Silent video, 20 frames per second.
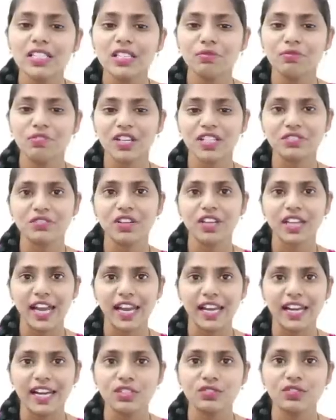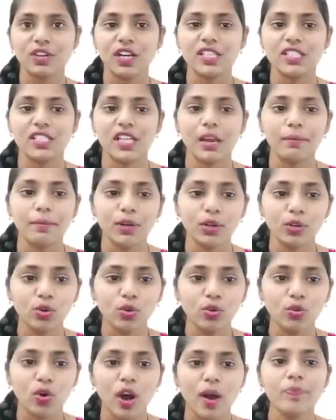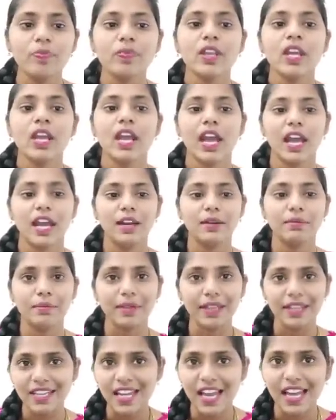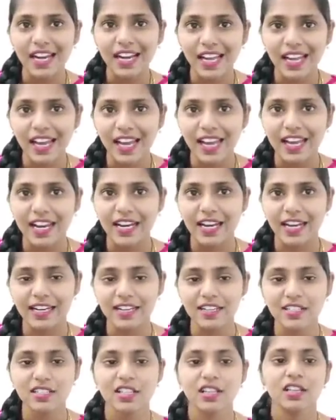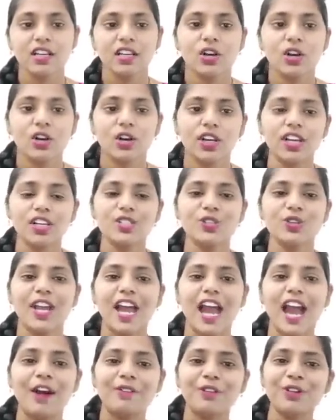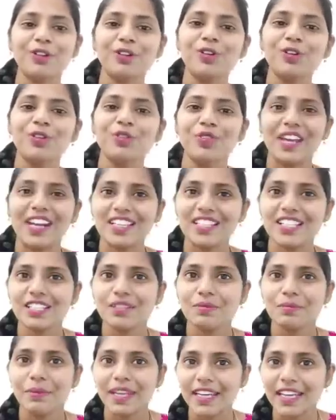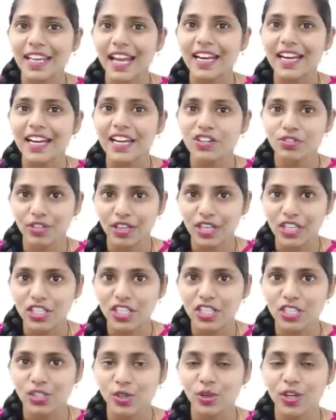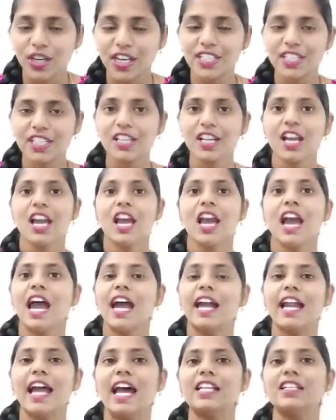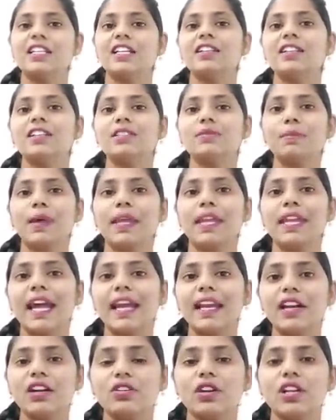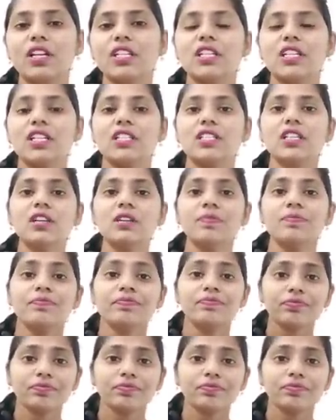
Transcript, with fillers: in some Pacific islands, for example, Guam and Mariana Islands. Okay, so you have to know where is this Mariana Trench is located, and actually this Mariana Trench it is the